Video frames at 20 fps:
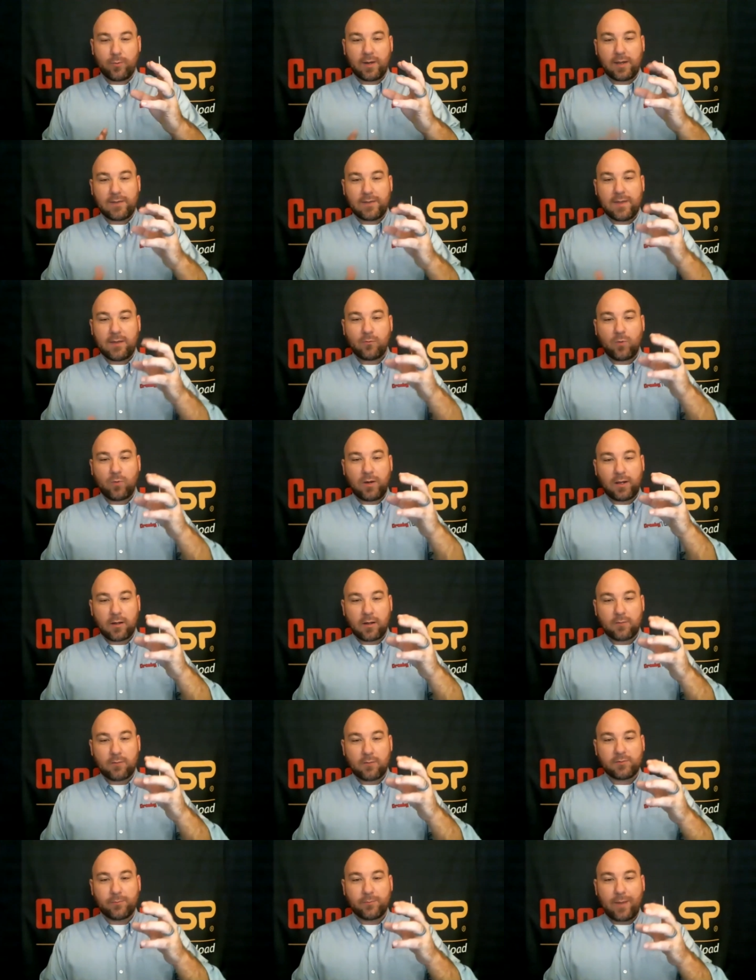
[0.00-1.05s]
And then when it
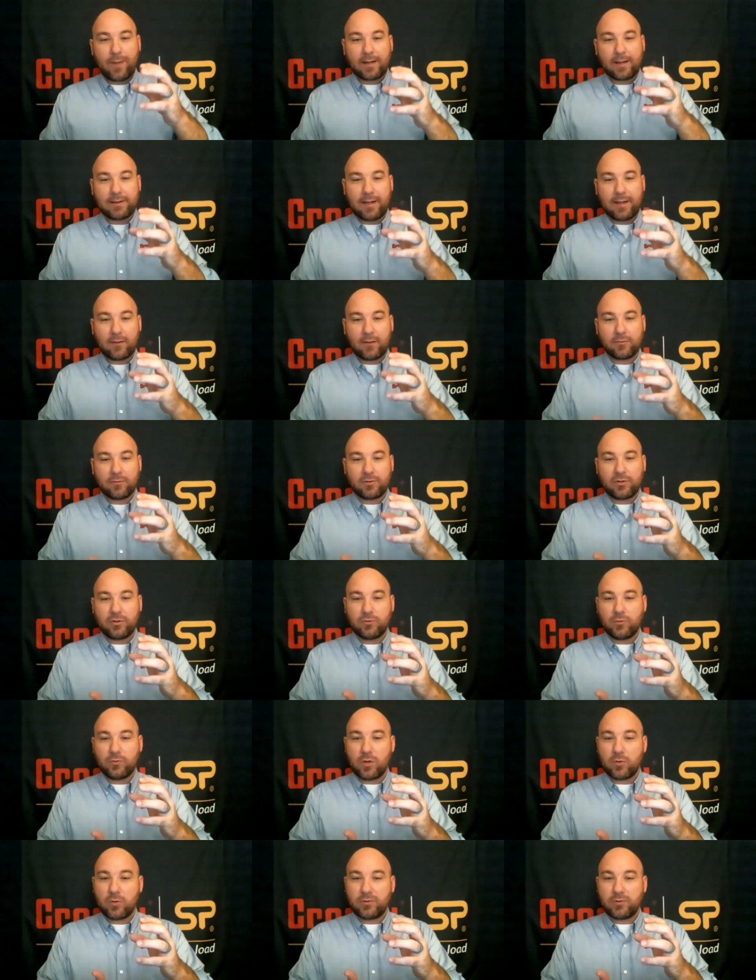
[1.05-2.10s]
comes back down to
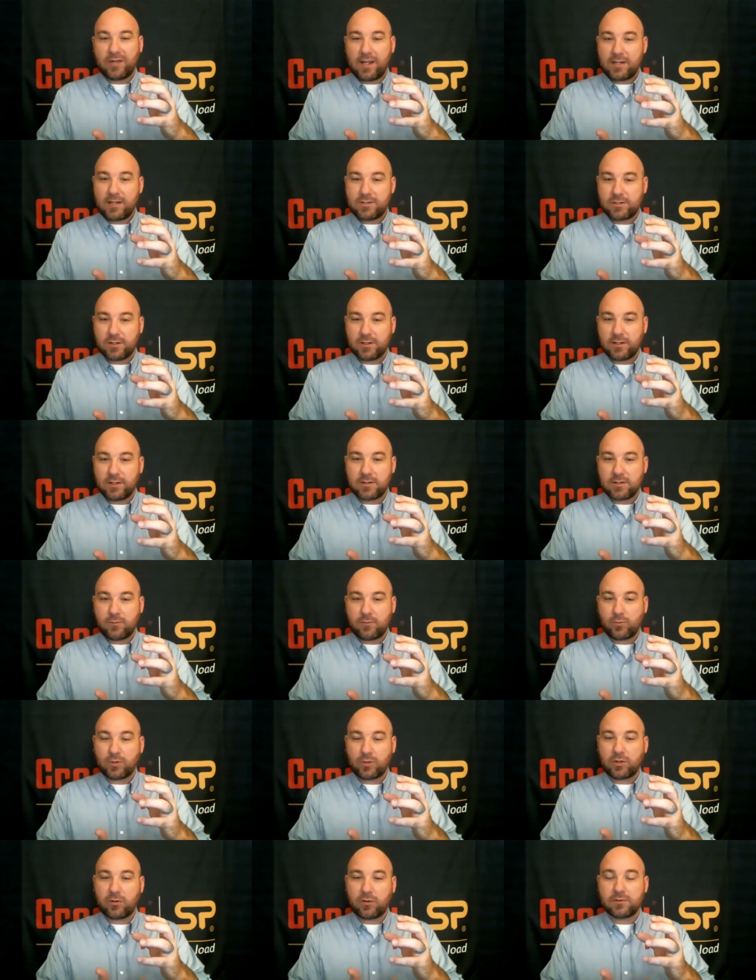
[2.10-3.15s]
no tension, it
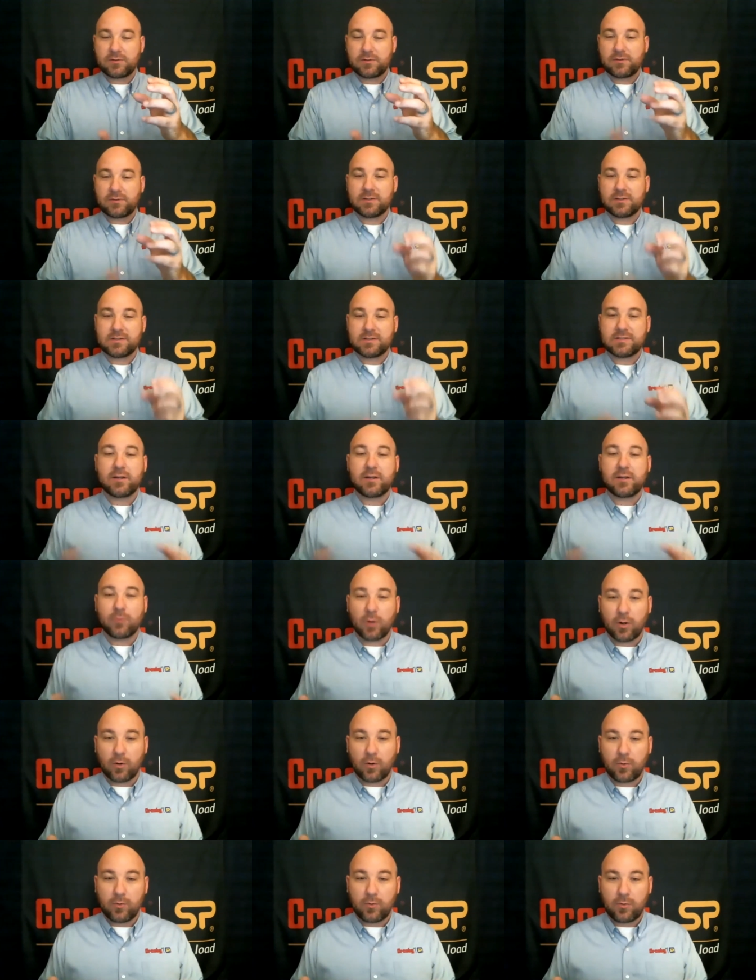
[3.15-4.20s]
returns to
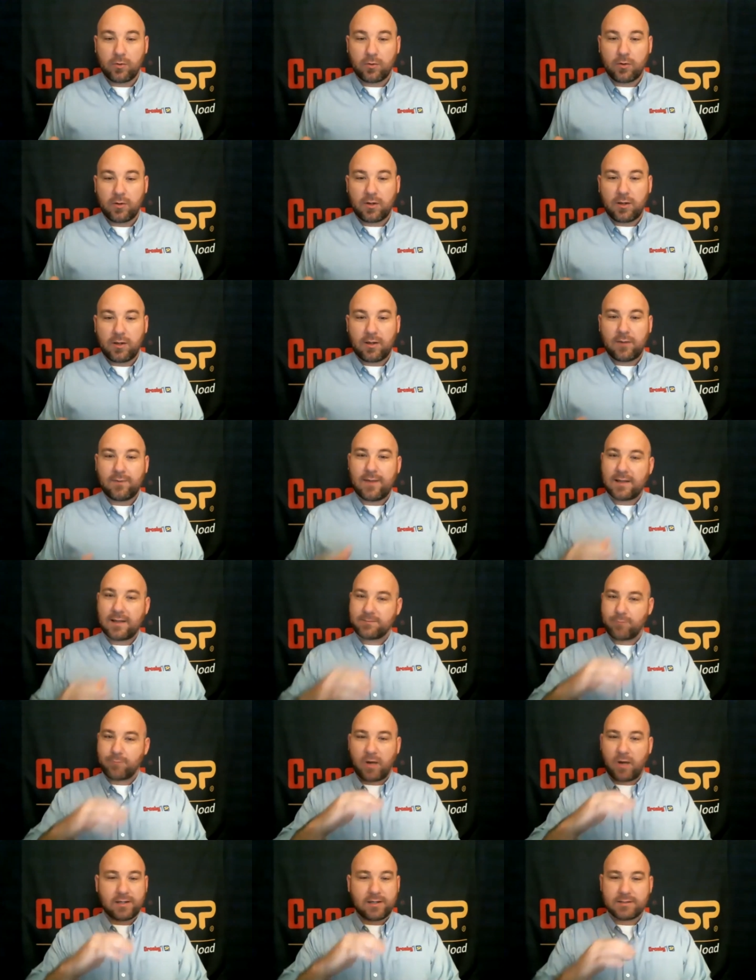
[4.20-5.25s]
zero, that
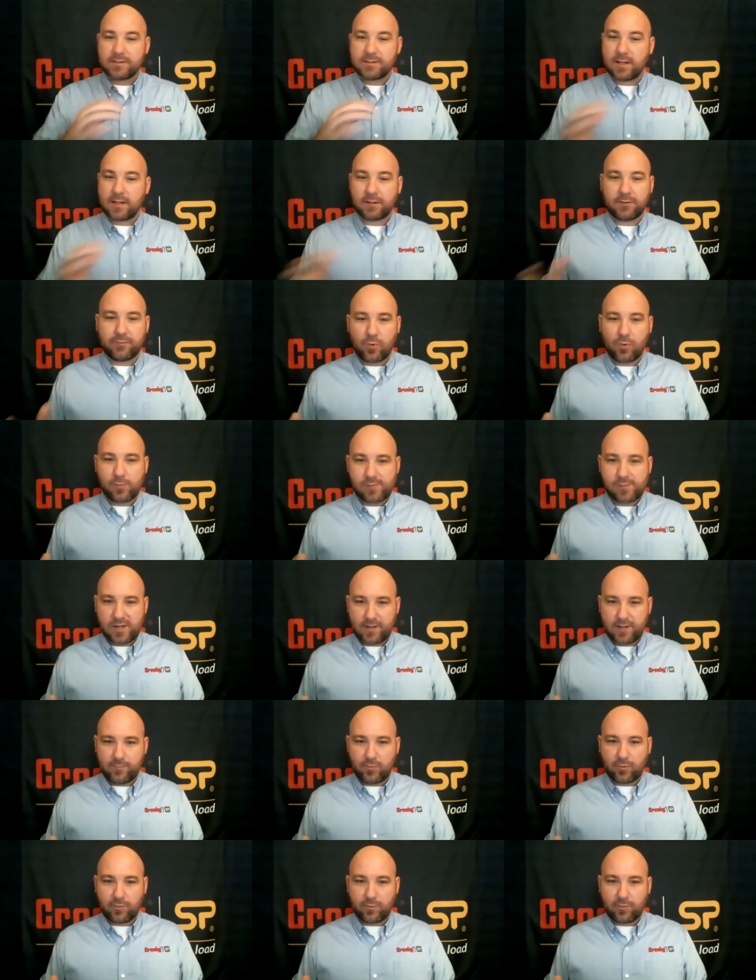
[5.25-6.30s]
body's not deformed
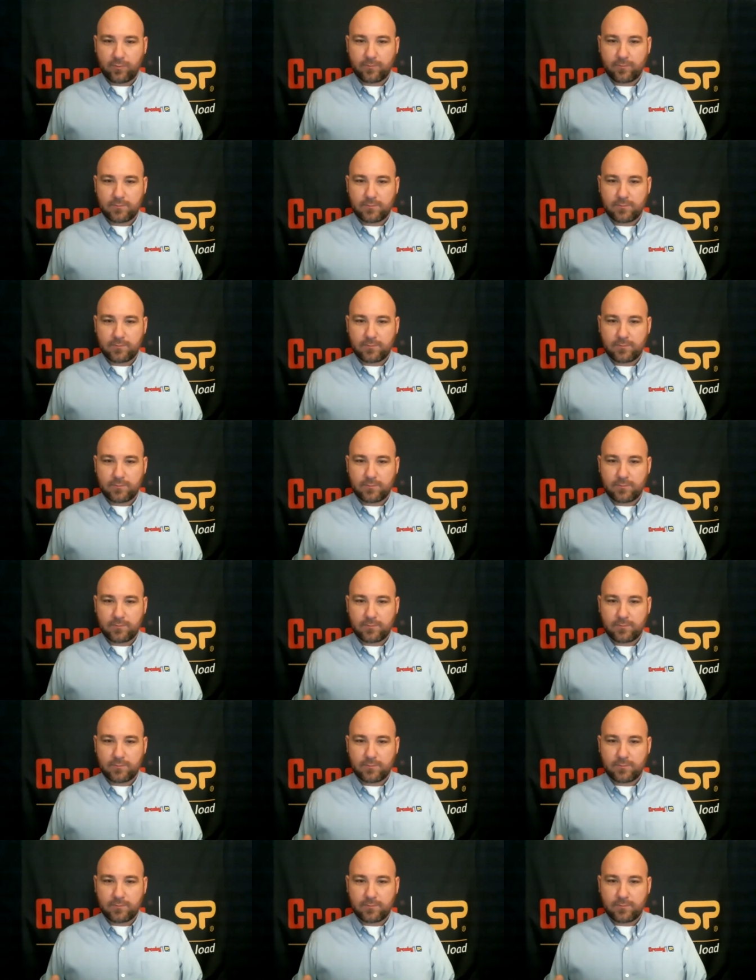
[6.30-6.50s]
anymore.